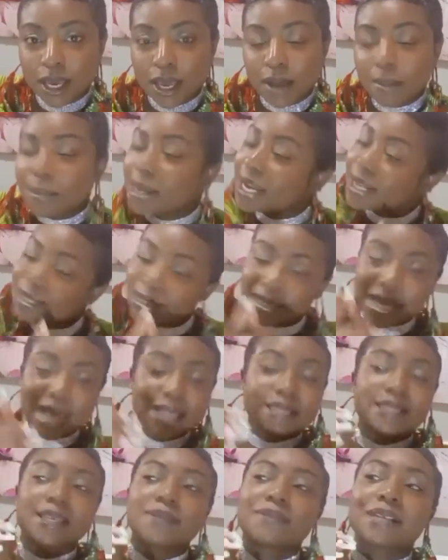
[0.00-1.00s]
But at the
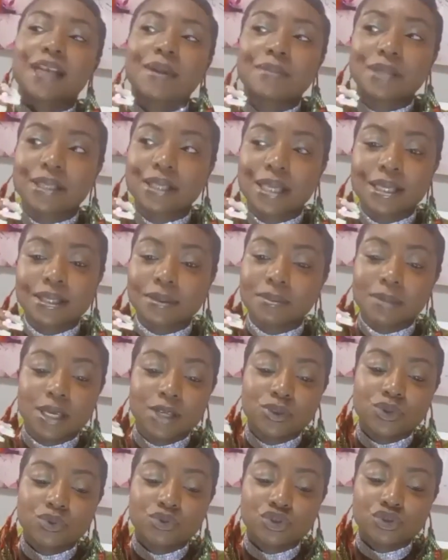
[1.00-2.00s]
same time, it doesn't
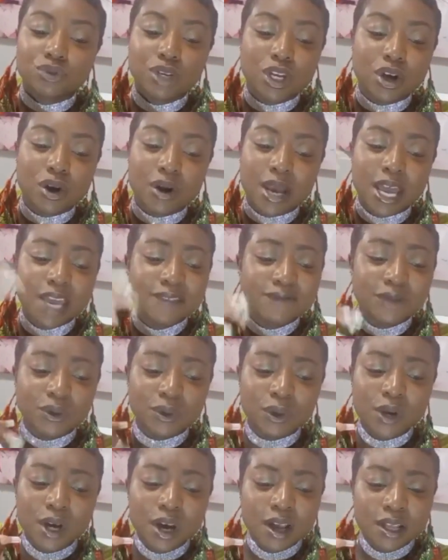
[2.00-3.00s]
mean to treat her
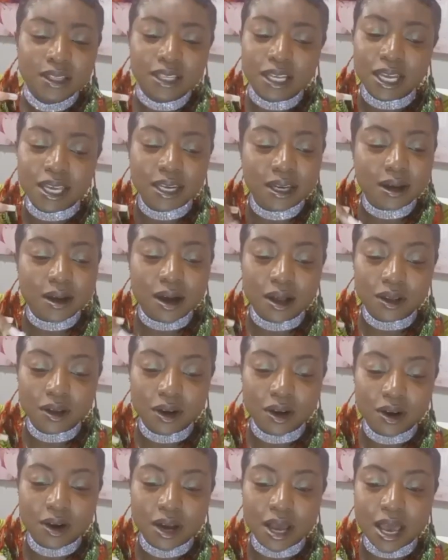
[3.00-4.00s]
hateful. The lady called calling
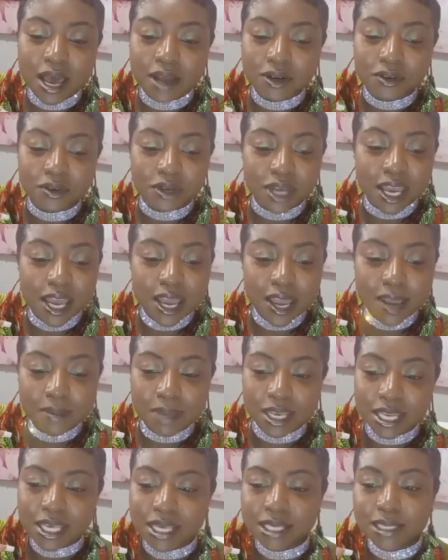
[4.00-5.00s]
her out her name
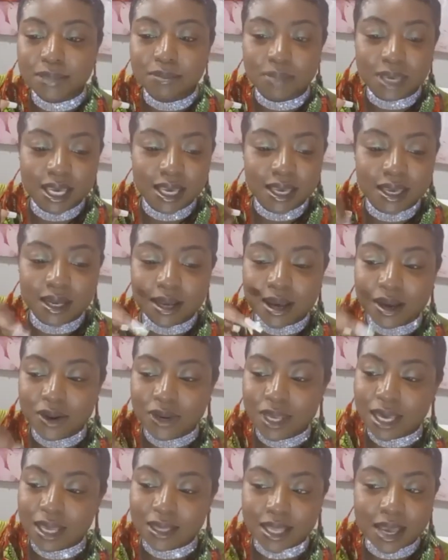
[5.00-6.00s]
and this B and all
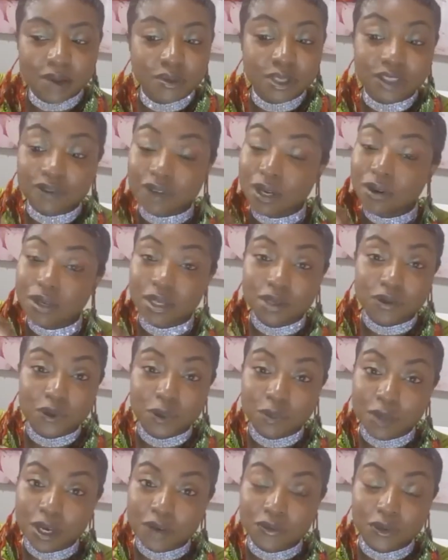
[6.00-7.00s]
that, that was very
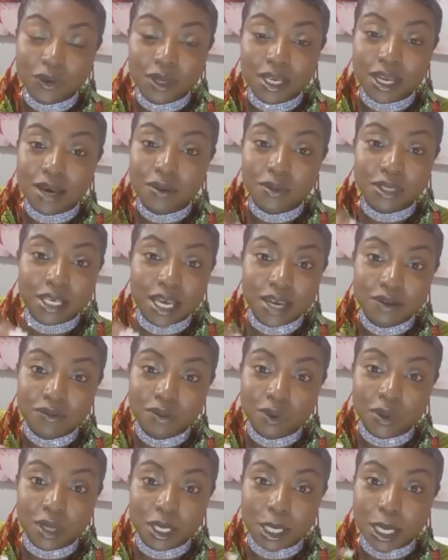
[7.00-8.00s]
disrespectful and that was
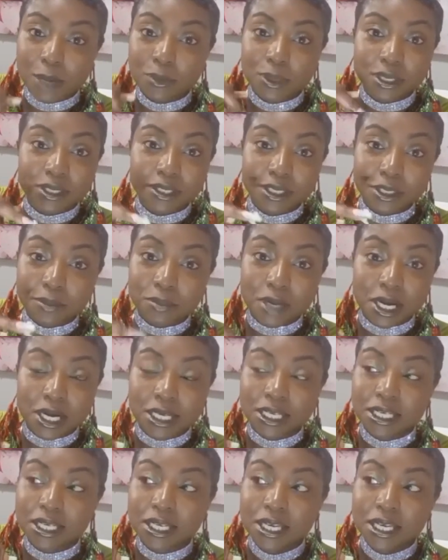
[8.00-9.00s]
hateful and that was
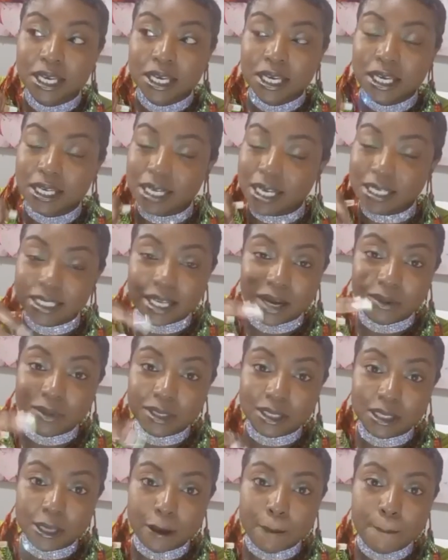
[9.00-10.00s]
demonic. that's not
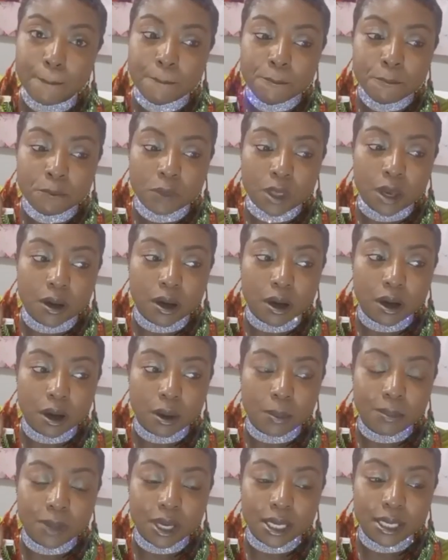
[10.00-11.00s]
what's up.
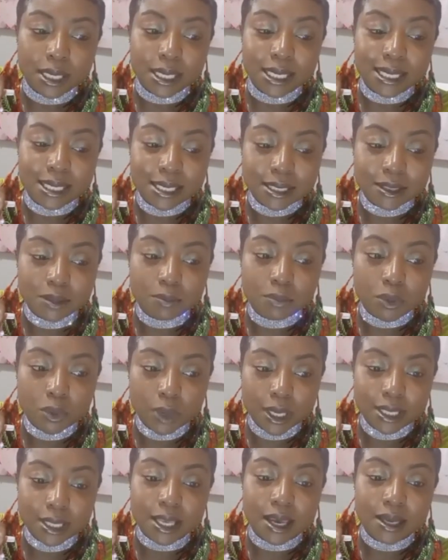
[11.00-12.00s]
Um, but it is a
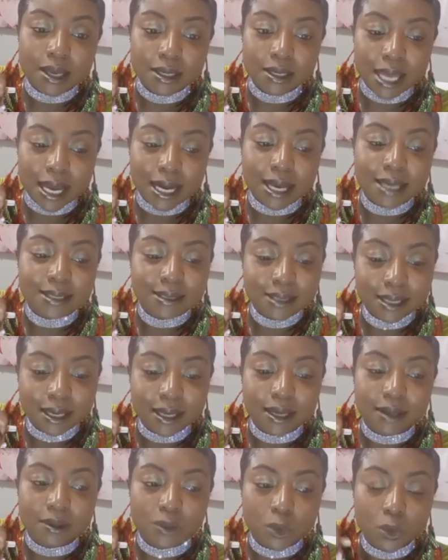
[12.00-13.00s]
point that, like I
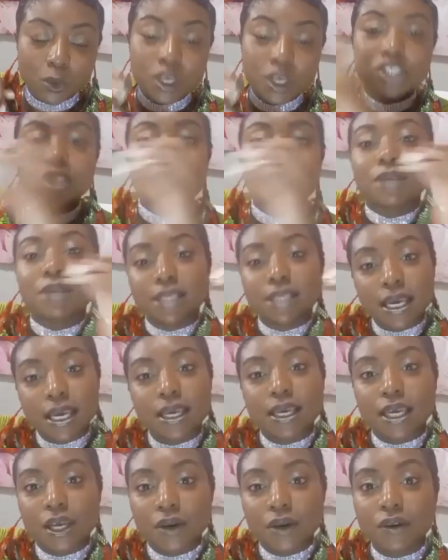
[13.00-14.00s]
said, we should be
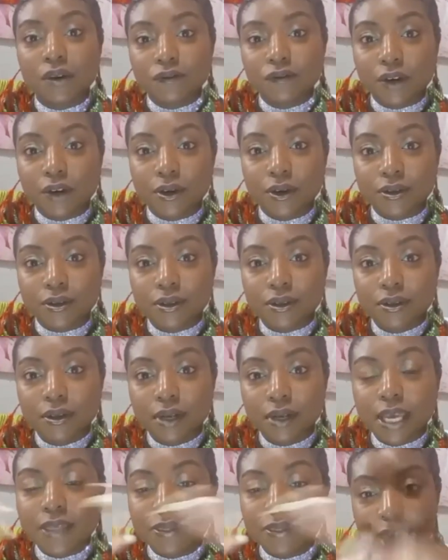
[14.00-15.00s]
taken care of first.
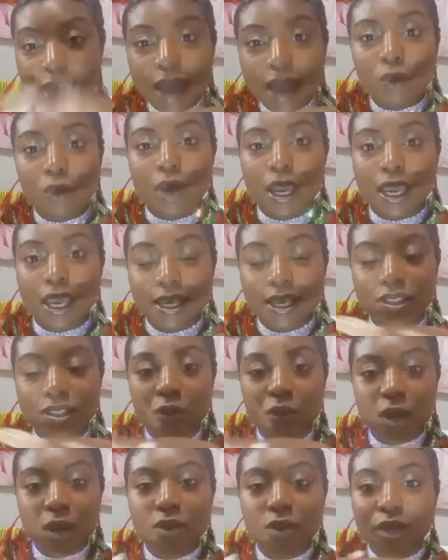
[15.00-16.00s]
In that way, it's a
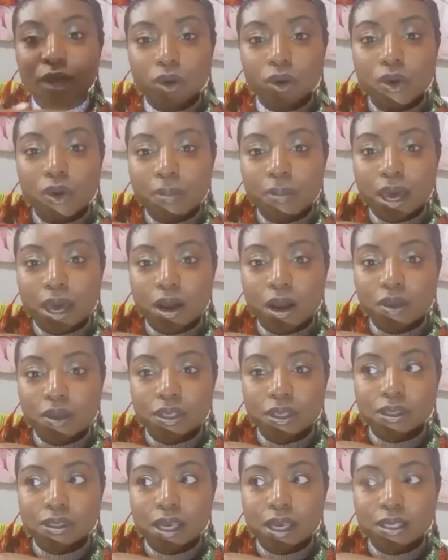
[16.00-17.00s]
way we go about all
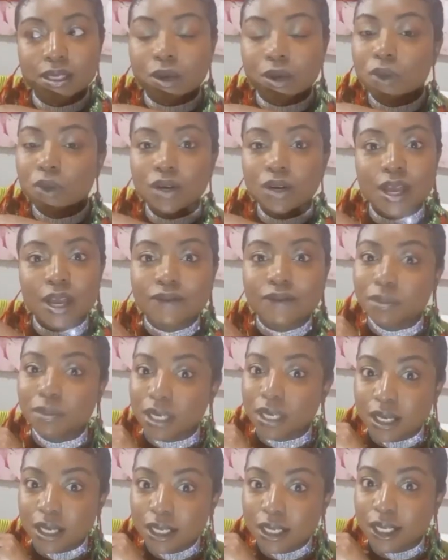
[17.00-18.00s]
these things, and we don't have to
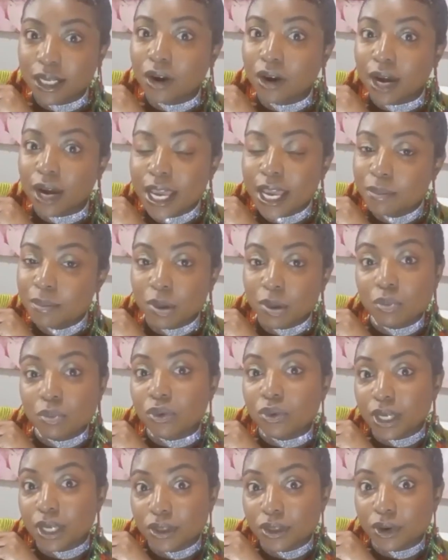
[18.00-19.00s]
be ugly or hate
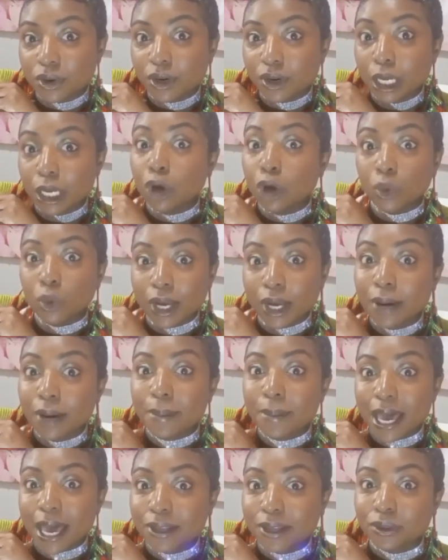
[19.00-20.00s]
people either in going
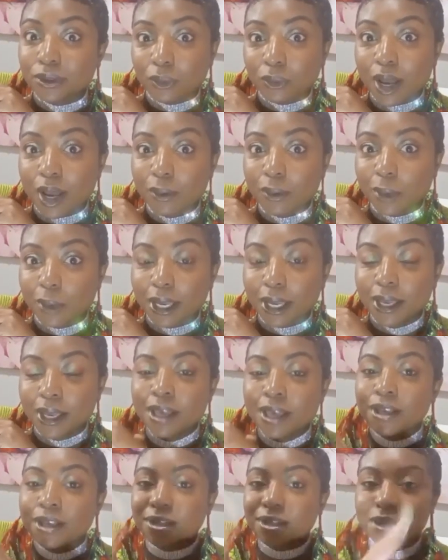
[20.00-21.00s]
about it the right way.
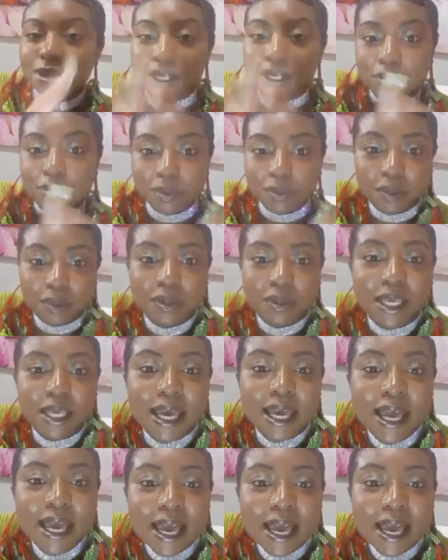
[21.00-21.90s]
So let's remember that.